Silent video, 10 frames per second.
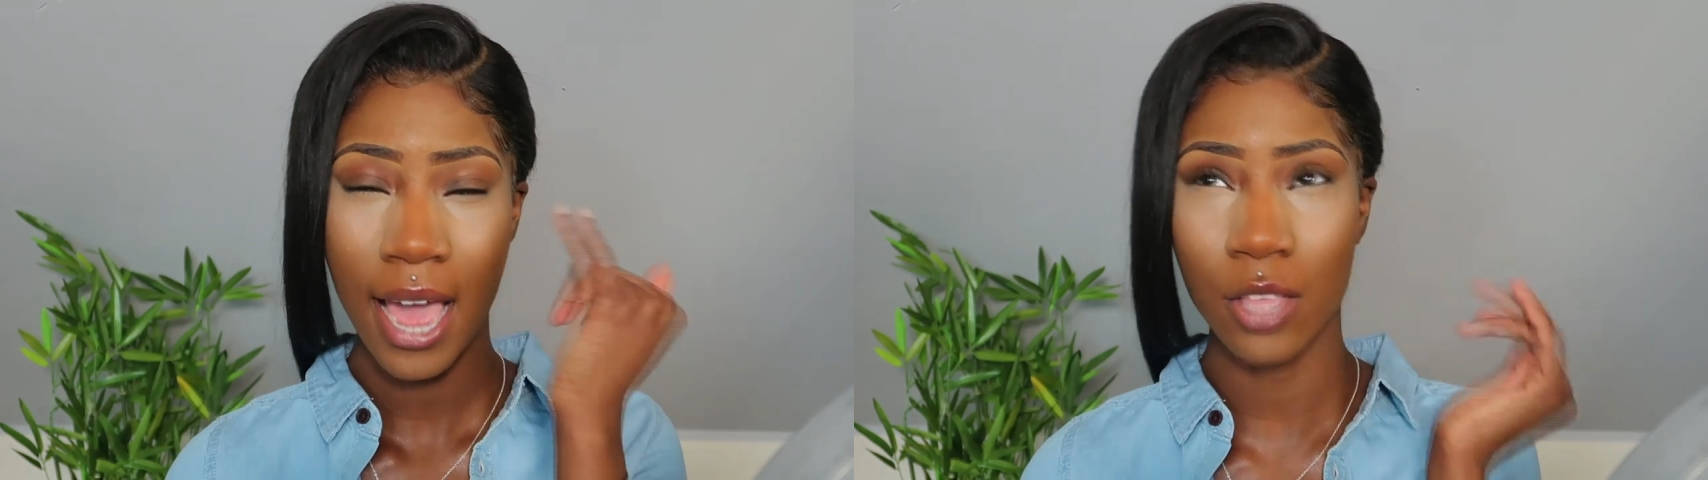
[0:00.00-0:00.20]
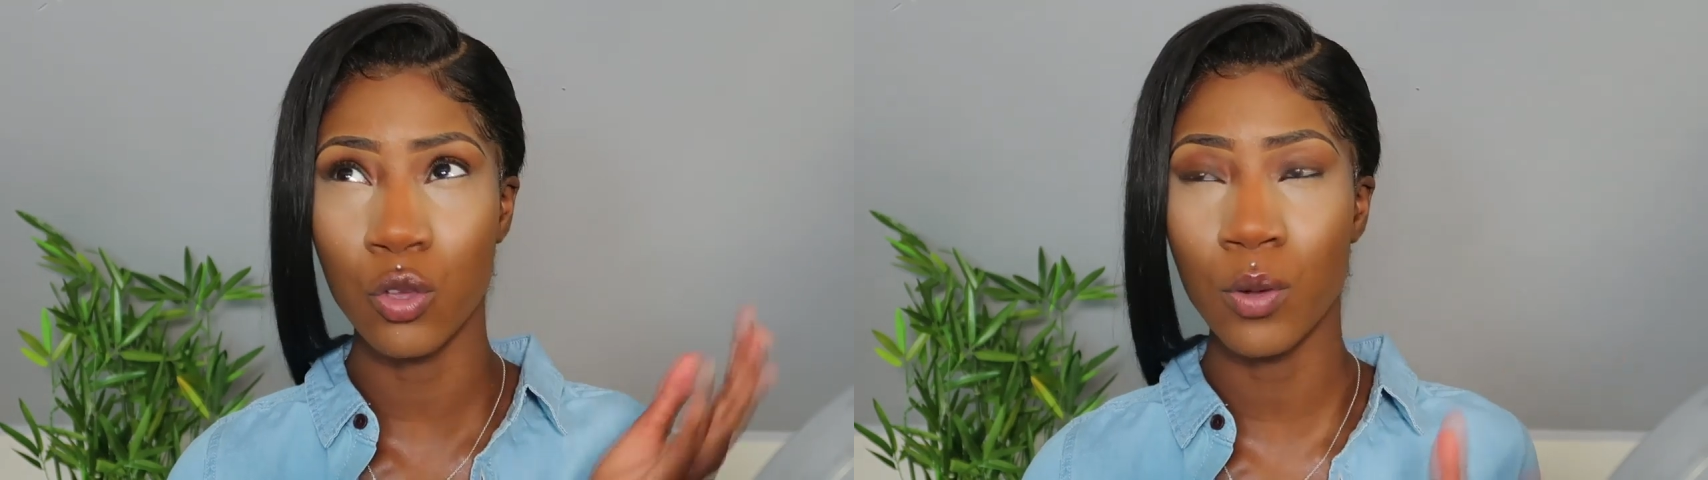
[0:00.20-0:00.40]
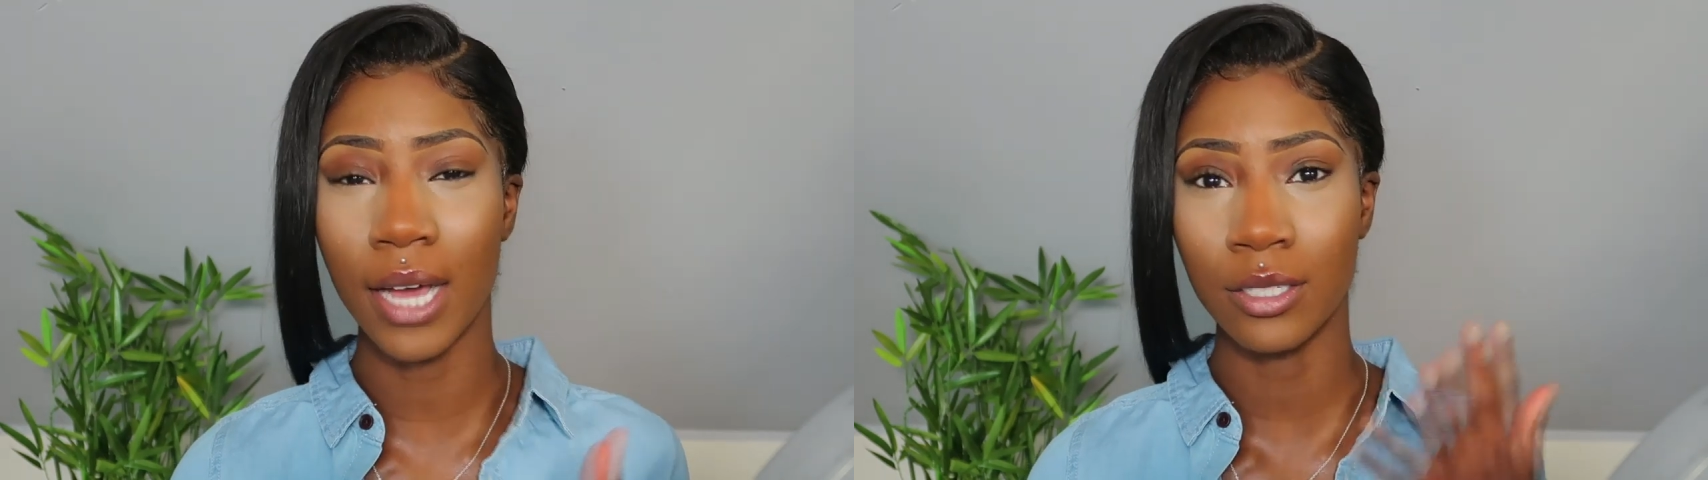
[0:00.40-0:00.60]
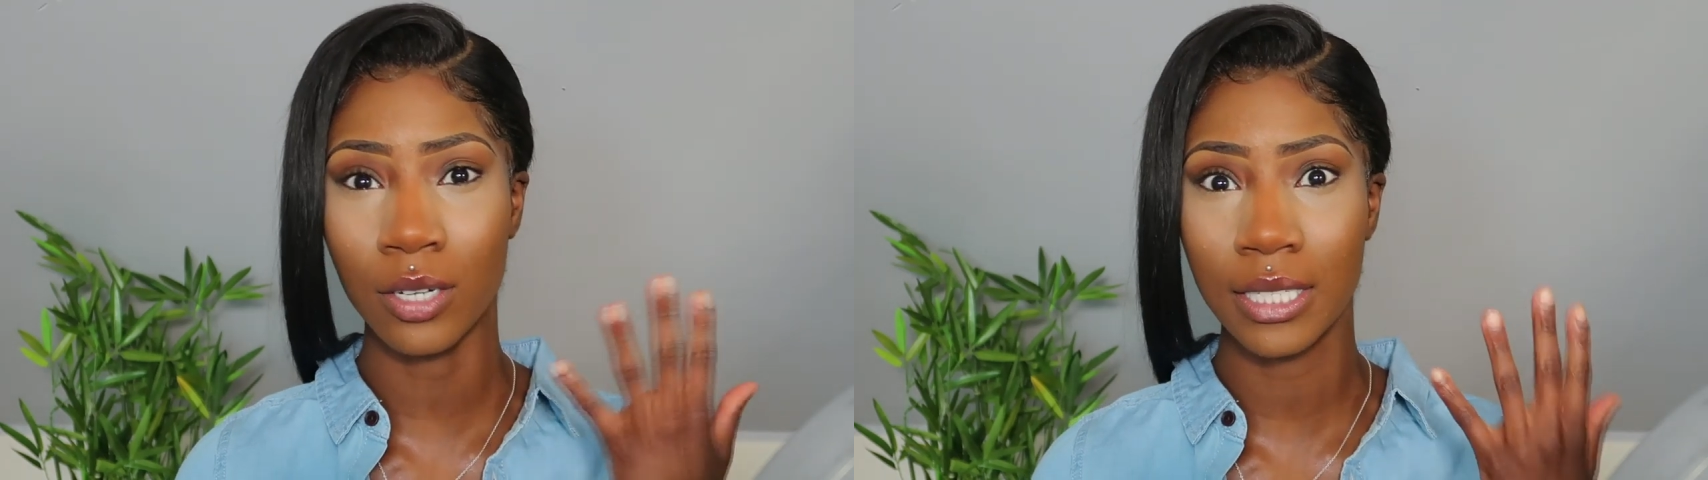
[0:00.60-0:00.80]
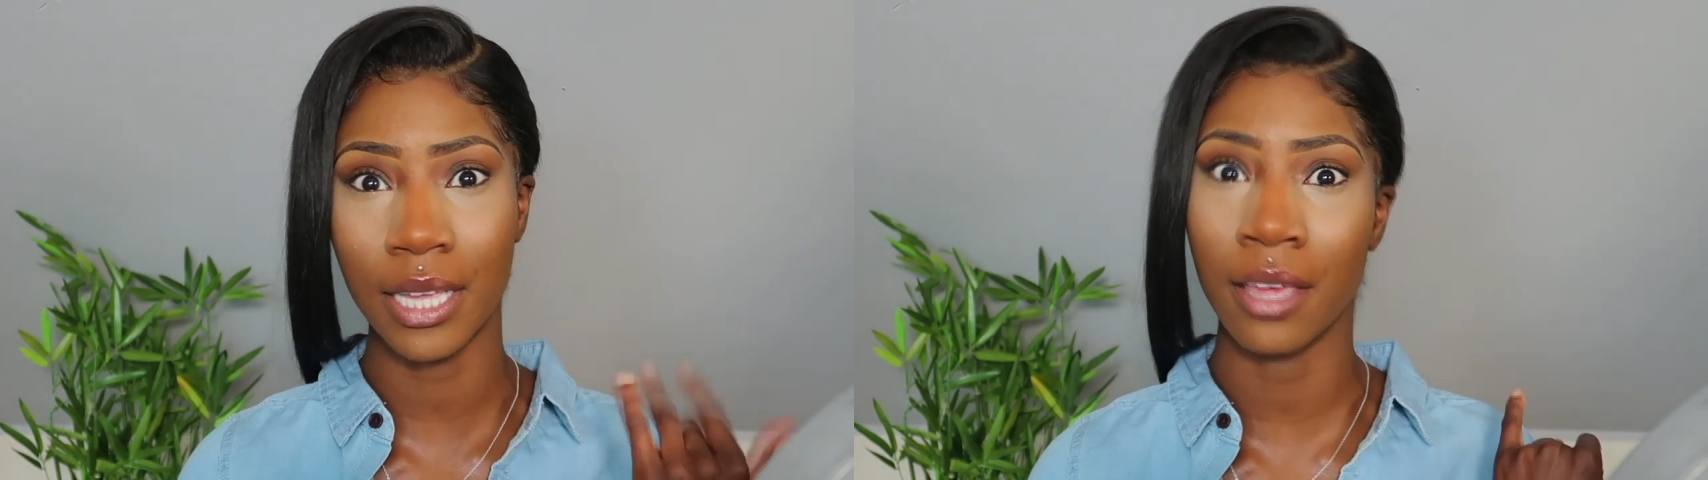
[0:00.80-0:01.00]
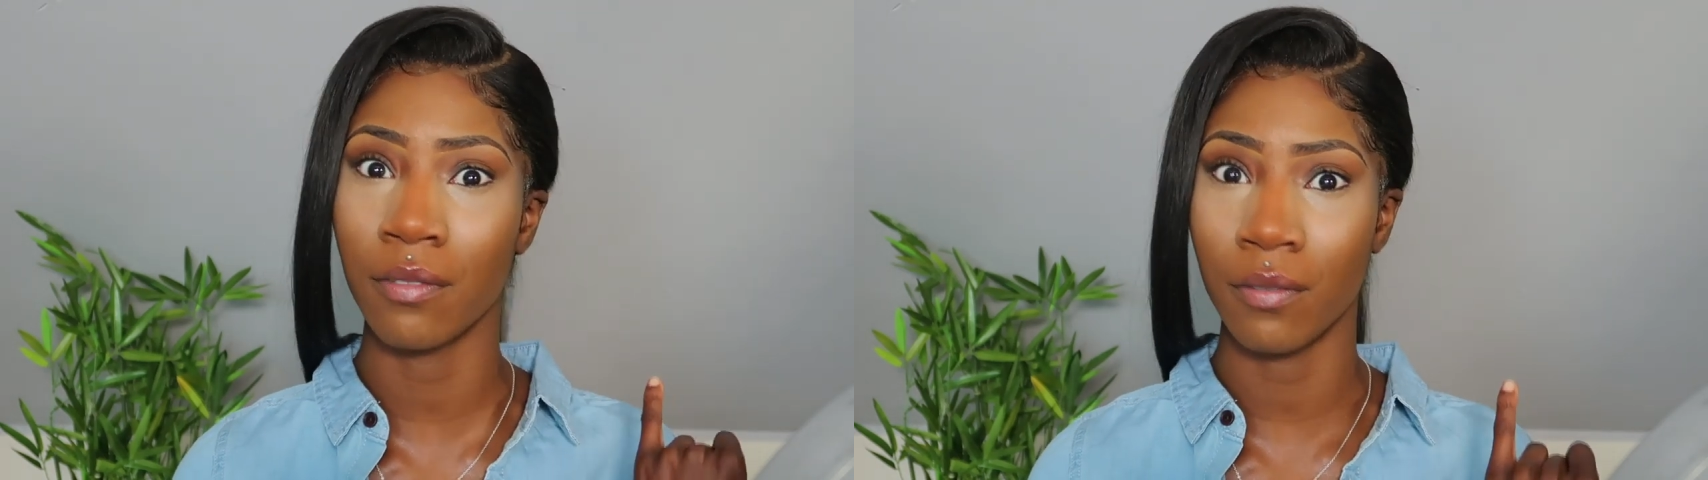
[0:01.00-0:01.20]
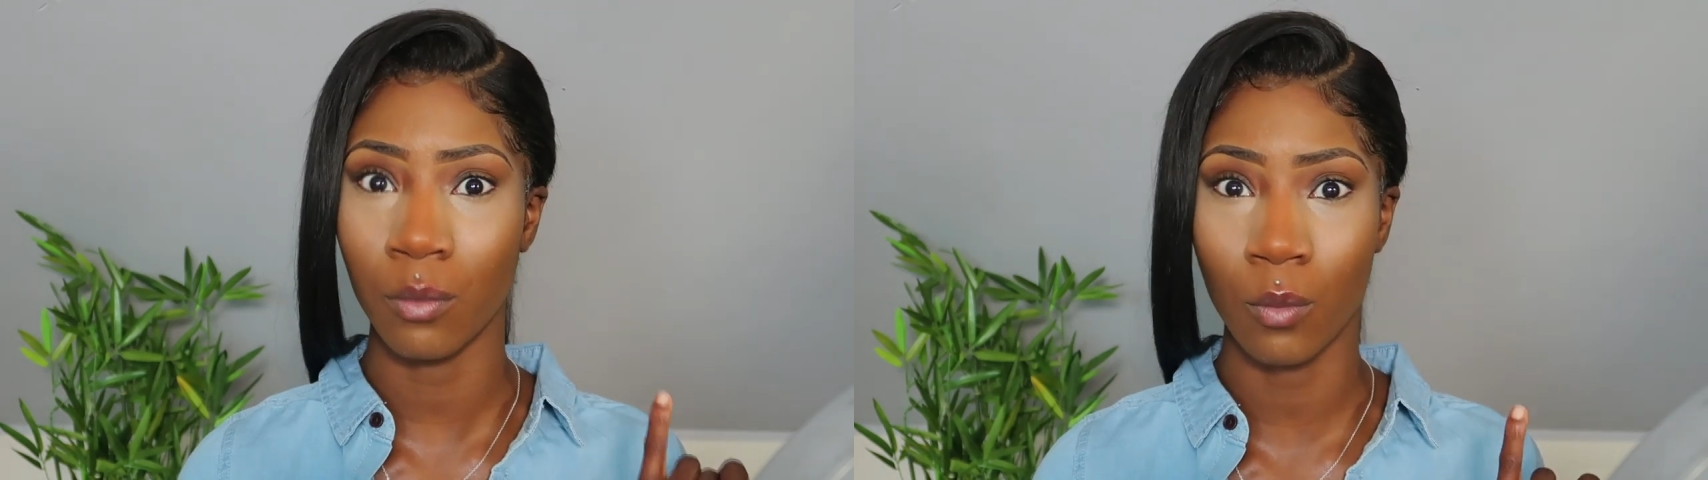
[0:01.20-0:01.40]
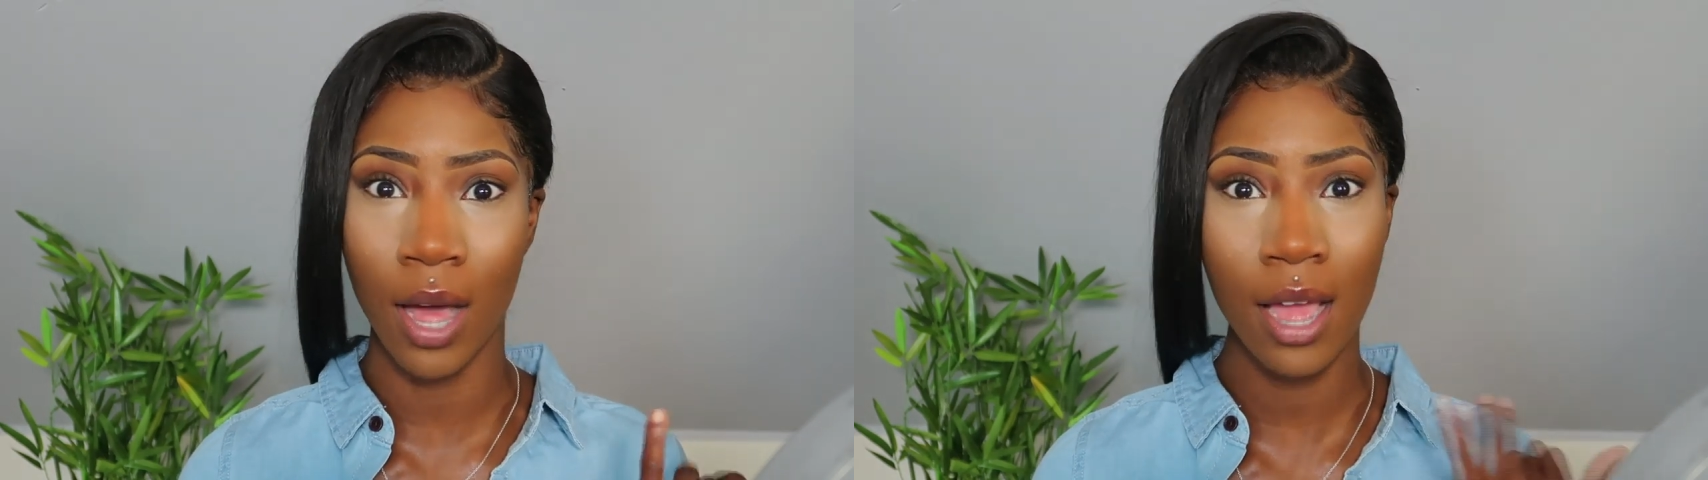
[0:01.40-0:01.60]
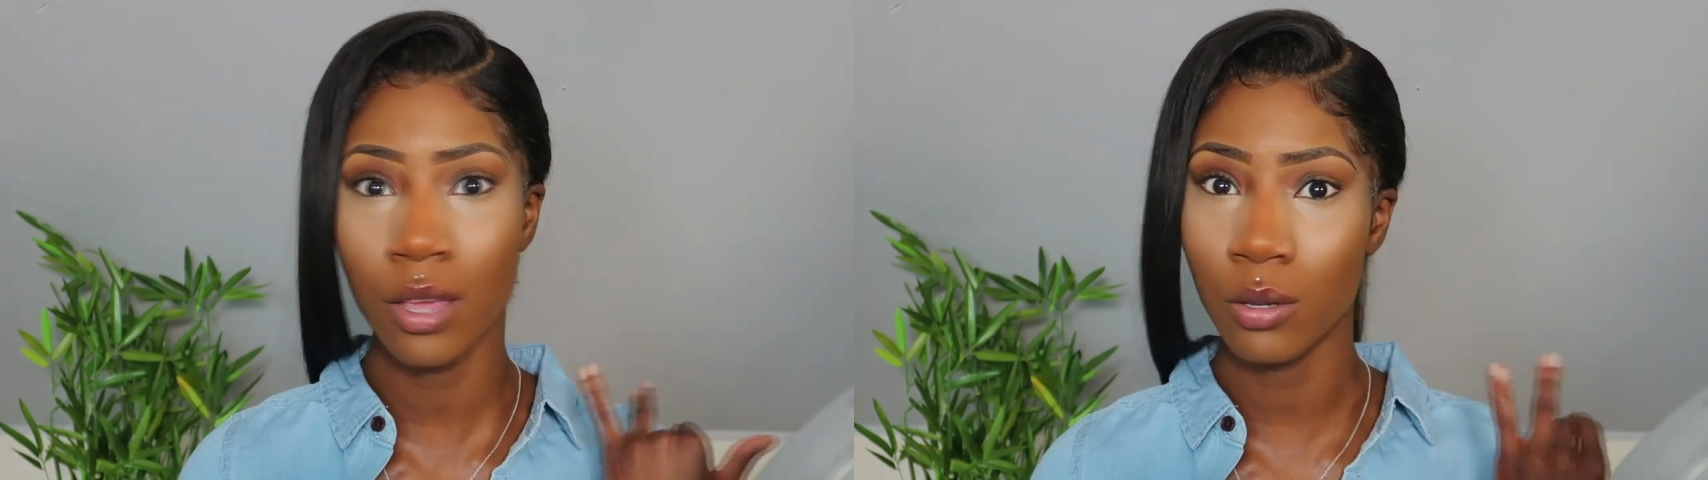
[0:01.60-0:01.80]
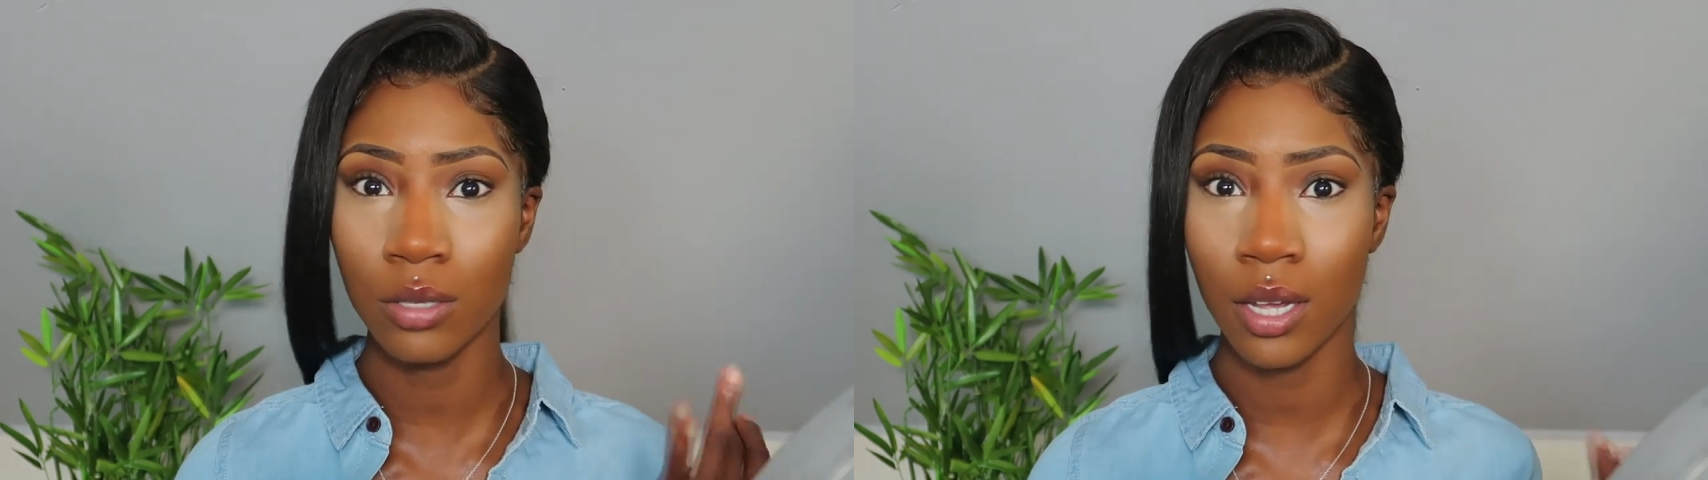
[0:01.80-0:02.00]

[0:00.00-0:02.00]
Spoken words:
And you guys are going to say, why are you